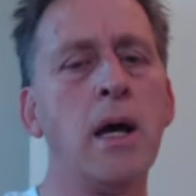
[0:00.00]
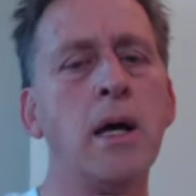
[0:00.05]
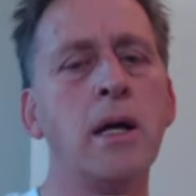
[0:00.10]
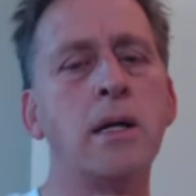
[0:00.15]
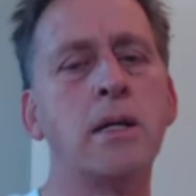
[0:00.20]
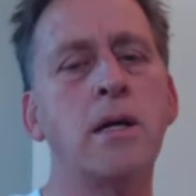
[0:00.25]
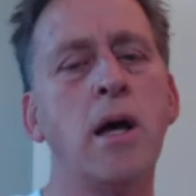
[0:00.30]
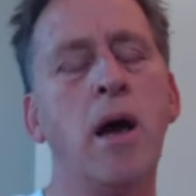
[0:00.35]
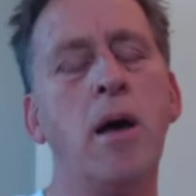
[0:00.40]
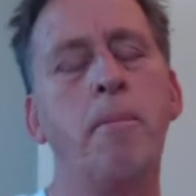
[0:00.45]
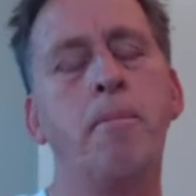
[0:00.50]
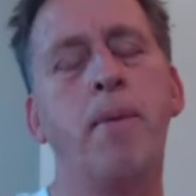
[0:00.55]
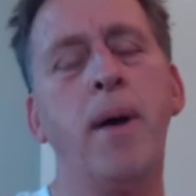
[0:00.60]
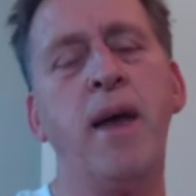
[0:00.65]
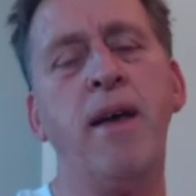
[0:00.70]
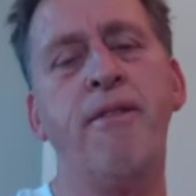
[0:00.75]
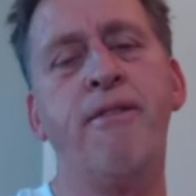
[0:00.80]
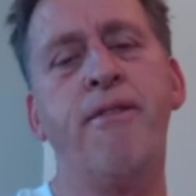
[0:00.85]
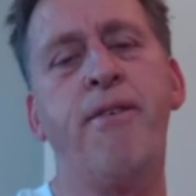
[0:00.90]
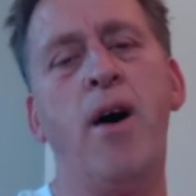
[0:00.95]
So
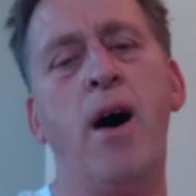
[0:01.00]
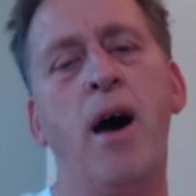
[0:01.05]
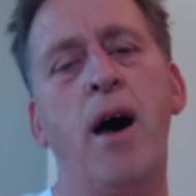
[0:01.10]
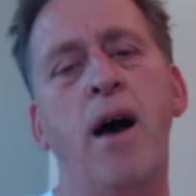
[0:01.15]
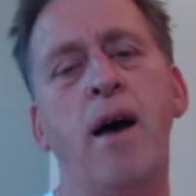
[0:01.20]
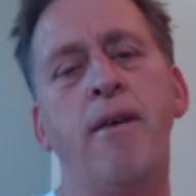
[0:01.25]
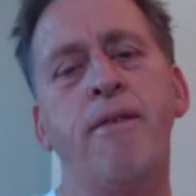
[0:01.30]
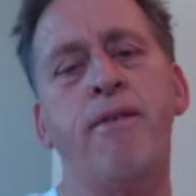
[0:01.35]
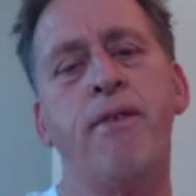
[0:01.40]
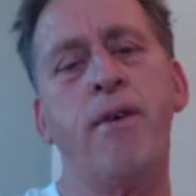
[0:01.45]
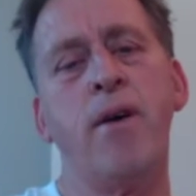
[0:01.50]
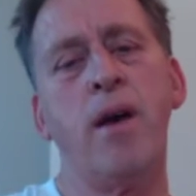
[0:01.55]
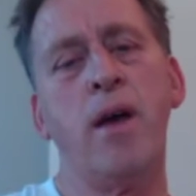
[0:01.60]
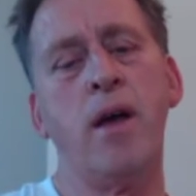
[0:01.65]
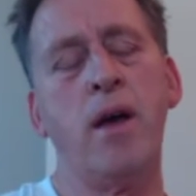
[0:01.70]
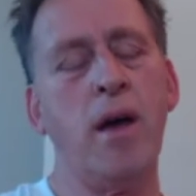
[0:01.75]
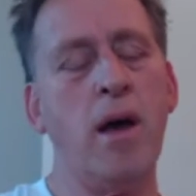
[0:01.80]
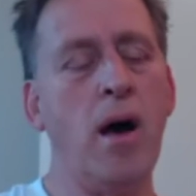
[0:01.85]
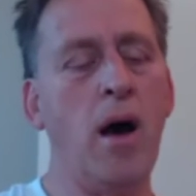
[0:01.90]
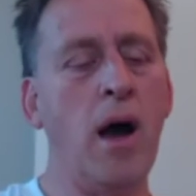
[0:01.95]
b5
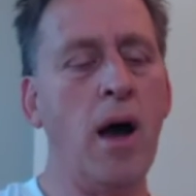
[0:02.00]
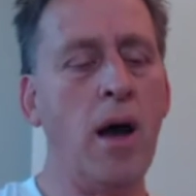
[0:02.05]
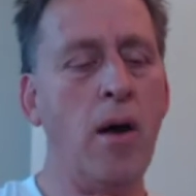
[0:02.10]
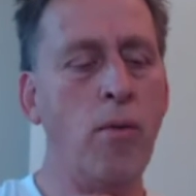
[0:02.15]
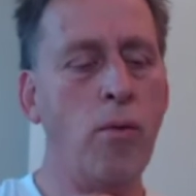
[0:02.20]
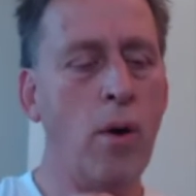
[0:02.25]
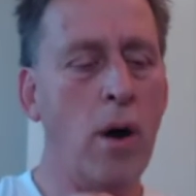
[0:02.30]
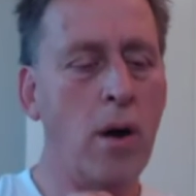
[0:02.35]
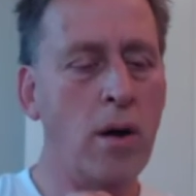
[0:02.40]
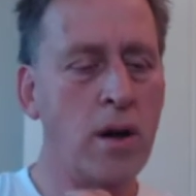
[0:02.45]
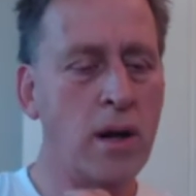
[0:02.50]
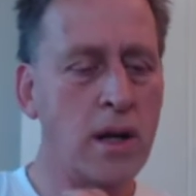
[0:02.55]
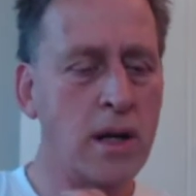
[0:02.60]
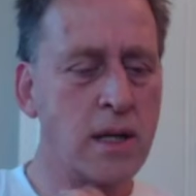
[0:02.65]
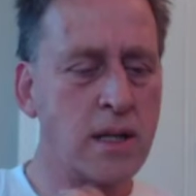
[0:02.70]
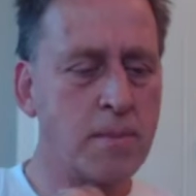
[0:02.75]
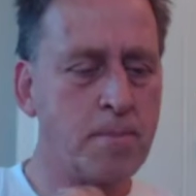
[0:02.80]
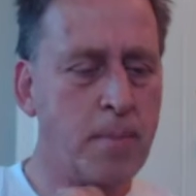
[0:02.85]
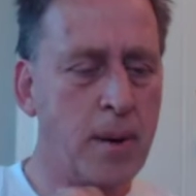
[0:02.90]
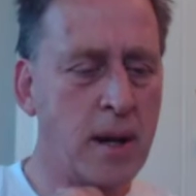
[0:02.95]
I wrote
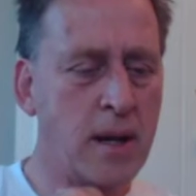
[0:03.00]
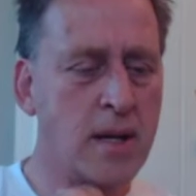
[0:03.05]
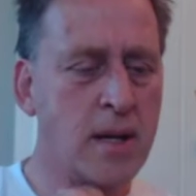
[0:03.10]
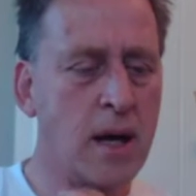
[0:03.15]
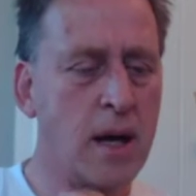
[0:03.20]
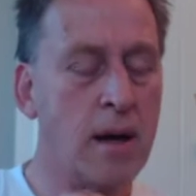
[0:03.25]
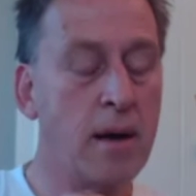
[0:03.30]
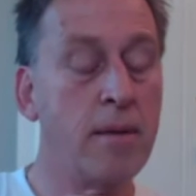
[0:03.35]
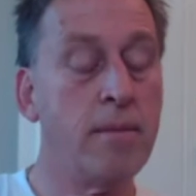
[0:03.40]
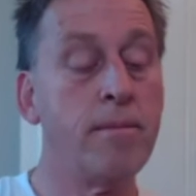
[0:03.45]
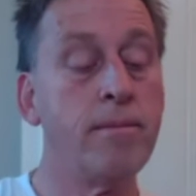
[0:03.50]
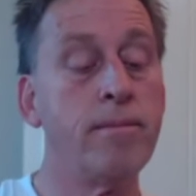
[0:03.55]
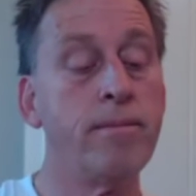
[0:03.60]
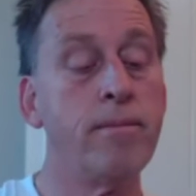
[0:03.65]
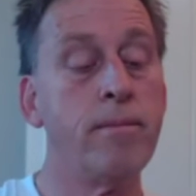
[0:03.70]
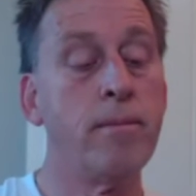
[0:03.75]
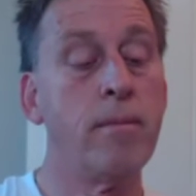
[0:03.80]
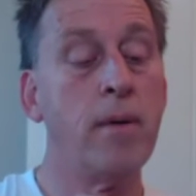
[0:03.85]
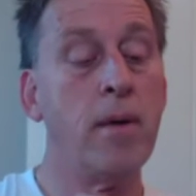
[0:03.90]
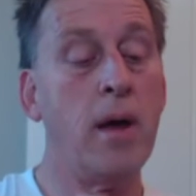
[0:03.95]
is better,
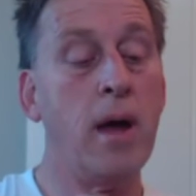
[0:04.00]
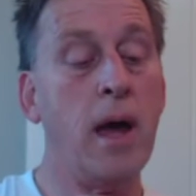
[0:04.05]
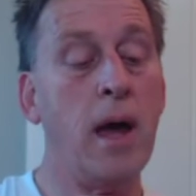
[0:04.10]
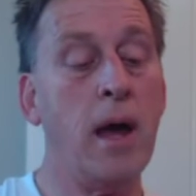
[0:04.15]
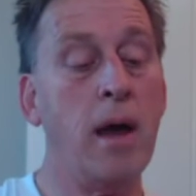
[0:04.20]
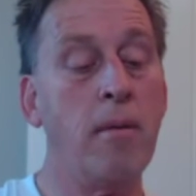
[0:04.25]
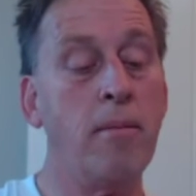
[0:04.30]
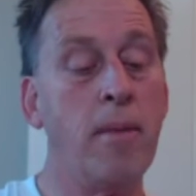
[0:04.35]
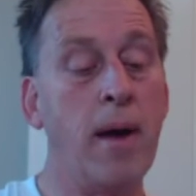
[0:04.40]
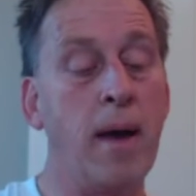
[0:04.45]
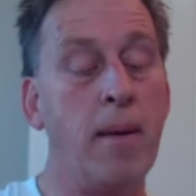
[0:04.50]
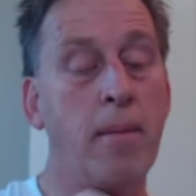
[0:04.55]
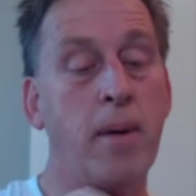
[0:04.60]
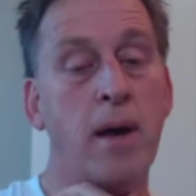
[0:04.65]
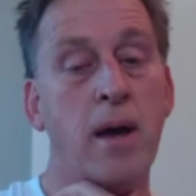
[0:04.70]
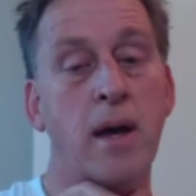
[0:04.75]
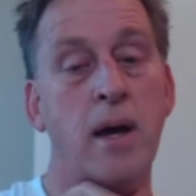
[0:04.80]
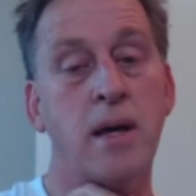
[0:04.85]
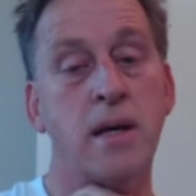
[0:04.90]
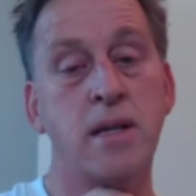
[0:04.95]
and maybe
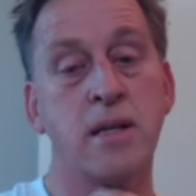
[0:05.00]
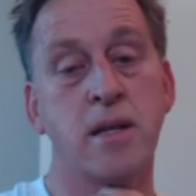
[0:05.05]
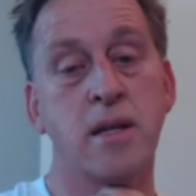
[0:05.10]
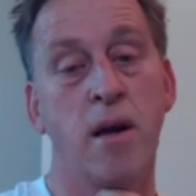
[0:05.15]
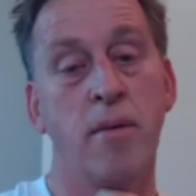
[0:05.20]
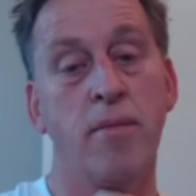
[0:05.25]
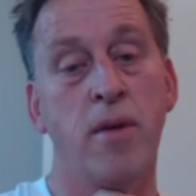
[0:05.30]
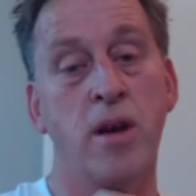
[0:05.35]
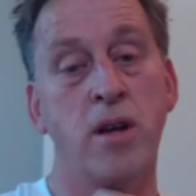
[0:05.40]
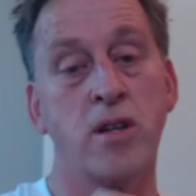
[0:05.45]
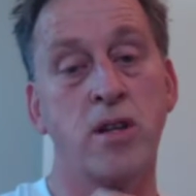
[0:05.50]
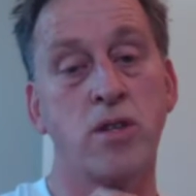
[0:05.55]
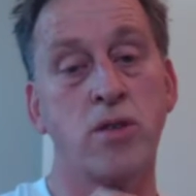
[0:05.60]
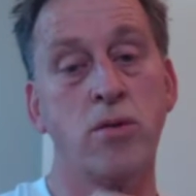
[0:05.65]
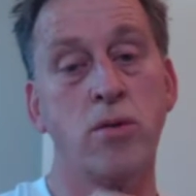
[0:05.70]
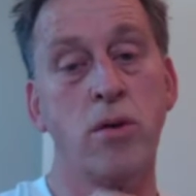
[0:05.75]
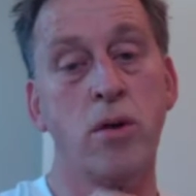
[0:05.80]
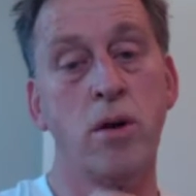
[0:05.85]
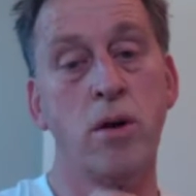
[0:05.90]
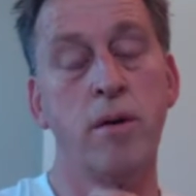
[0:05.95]
it is, I'm not
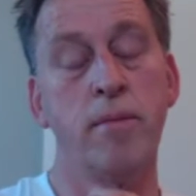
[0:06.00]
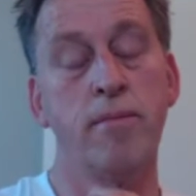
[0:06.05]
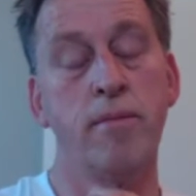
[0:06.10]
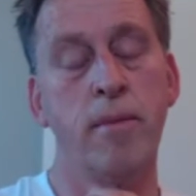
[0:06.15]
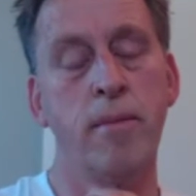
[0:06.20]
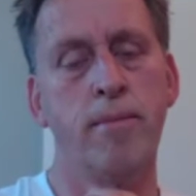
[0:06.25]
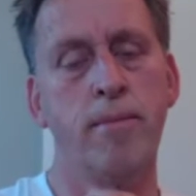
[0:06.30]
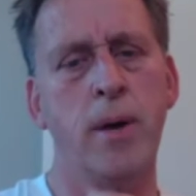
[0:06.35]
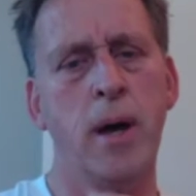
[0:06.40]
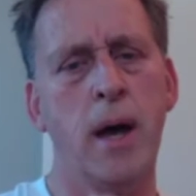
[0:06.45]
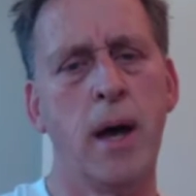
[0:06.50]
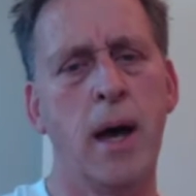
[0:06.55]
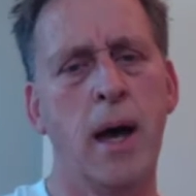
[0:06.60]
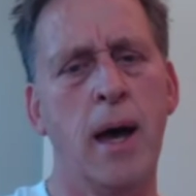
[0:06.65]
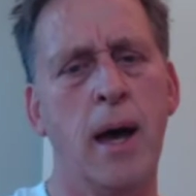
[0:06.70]
sure. But